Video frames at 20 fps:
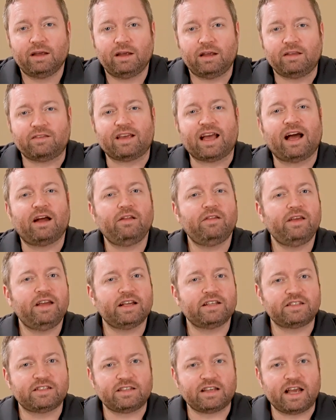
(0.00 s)
is how do they
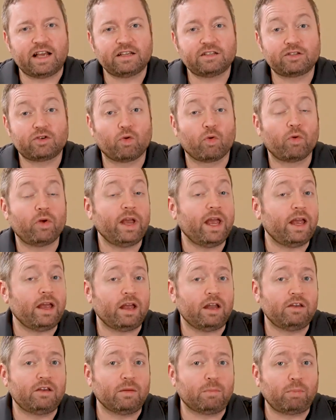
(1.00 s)
assess, create,
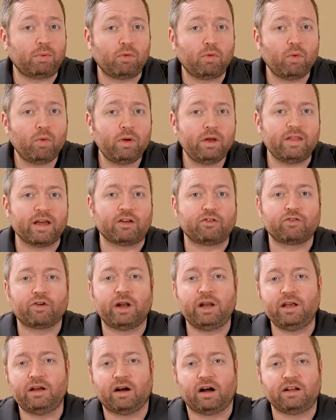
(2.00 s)
and deploy that
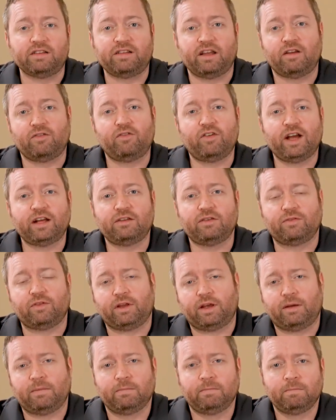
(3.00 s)
training content
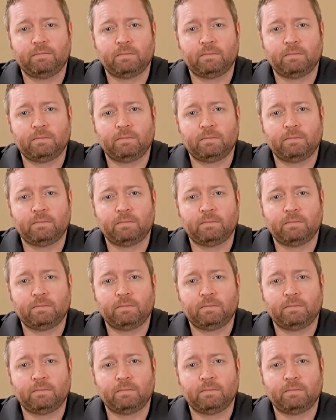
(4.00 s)
effectively.